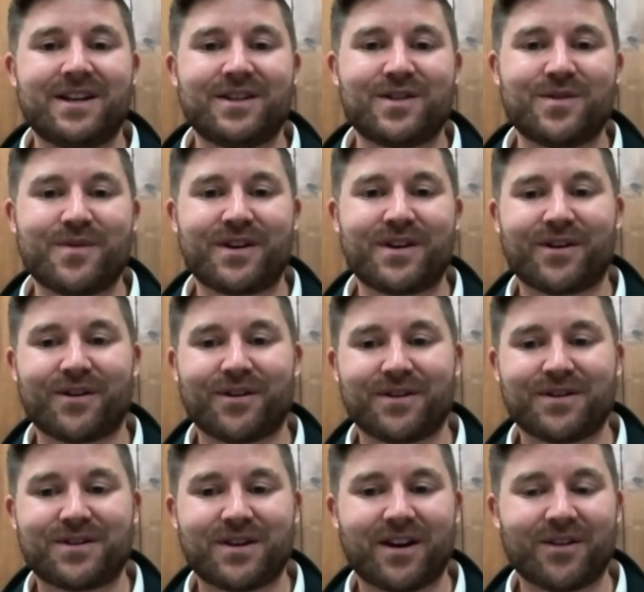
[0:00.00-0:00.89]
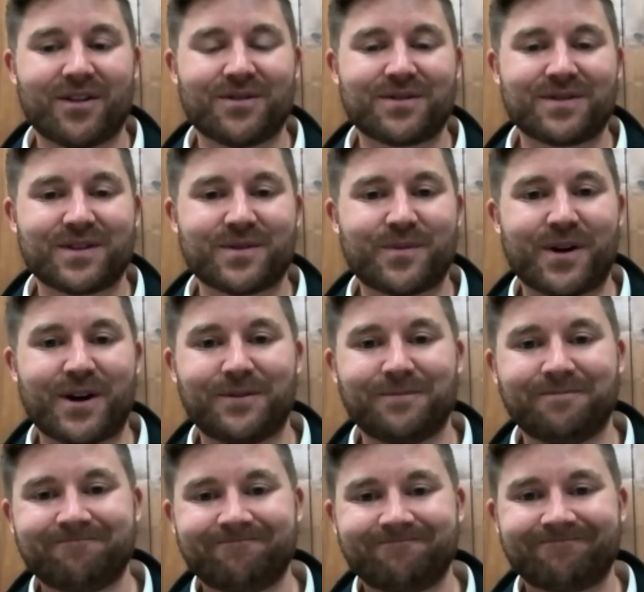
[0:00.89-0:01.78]
to encourage others as
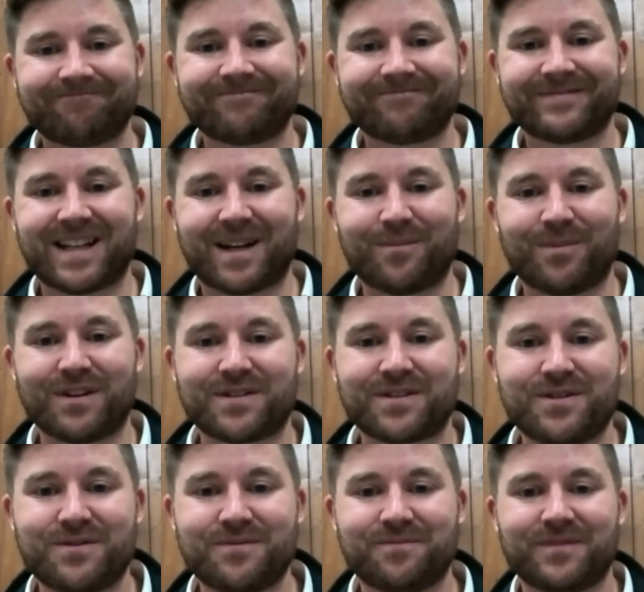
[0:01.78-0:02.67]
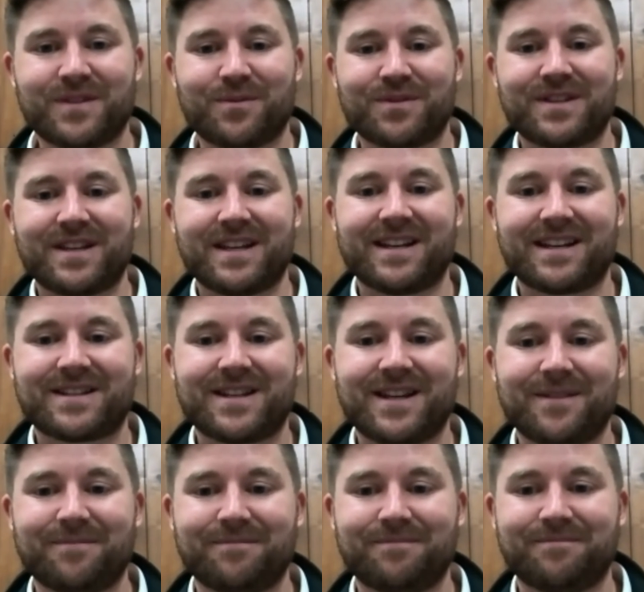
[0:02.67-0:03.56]
well. God bless you, and we'll see you next
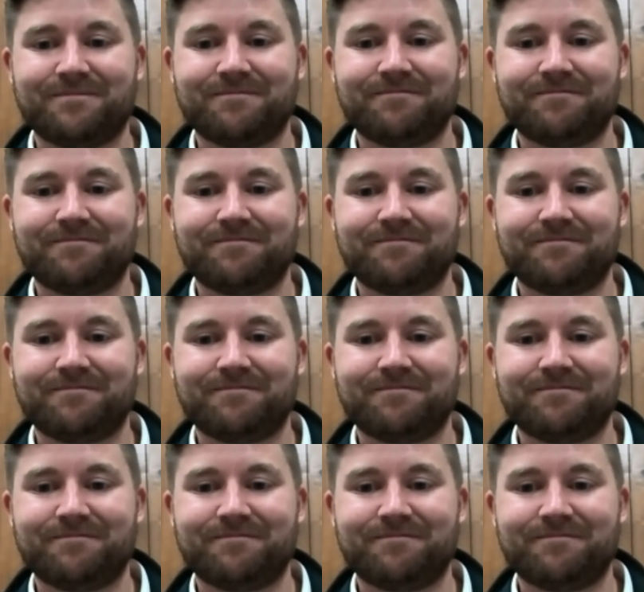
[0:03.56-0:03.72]
time.